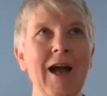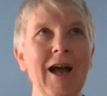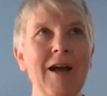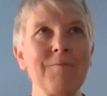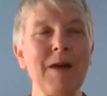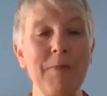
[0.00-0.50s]

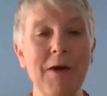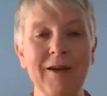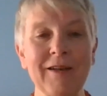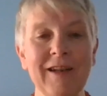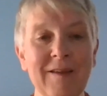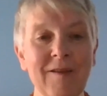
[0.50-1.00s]
my
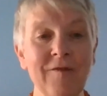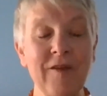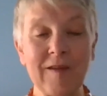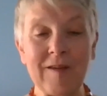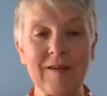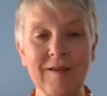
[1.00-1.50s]
partner is a
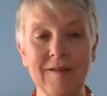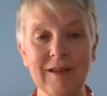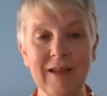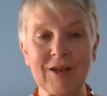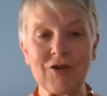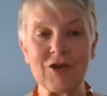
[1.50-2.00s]
physicist,
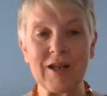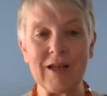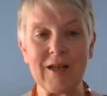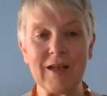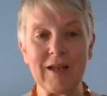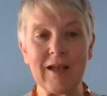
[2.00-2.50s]

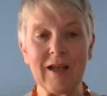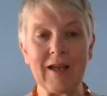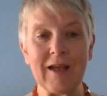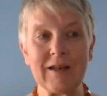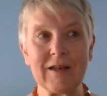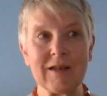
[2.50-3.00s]
actually,
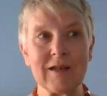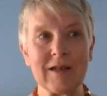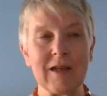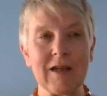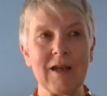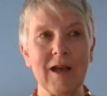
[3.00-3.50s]
and
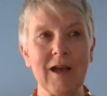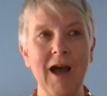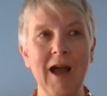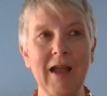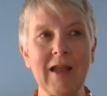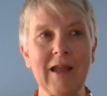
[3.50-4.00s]

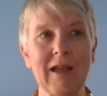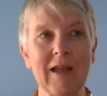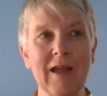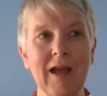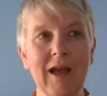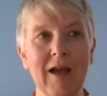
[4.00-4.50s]
I
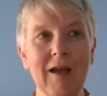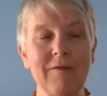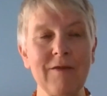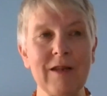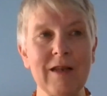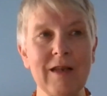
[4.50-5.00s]
have
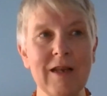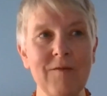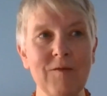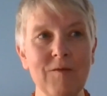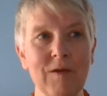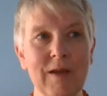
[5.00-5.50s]

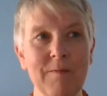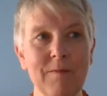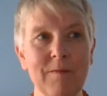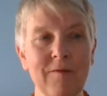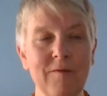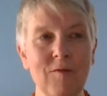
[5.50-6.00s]
lived with
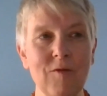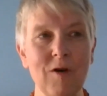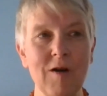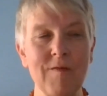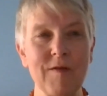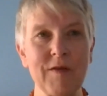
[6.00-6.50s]
him for
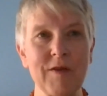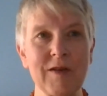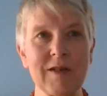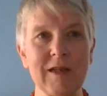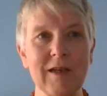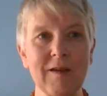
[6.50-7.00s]
over
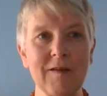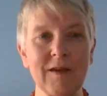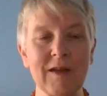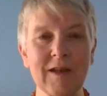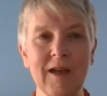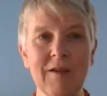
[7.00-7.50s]
30 years,
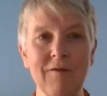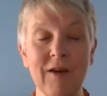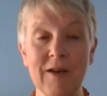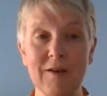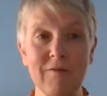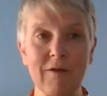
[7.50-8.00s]
and I
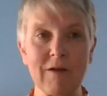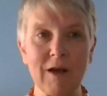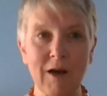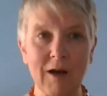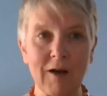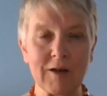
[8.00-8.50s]
find it very
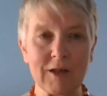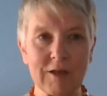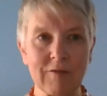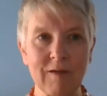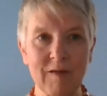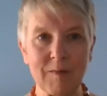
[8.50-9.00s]
hard
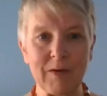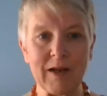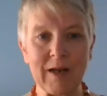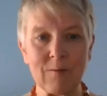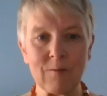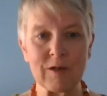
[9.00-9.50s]
to
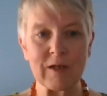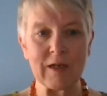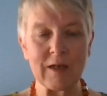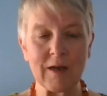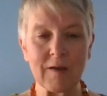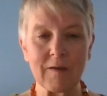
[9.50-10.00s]
explain what he
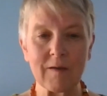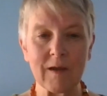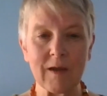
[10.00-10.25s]
does,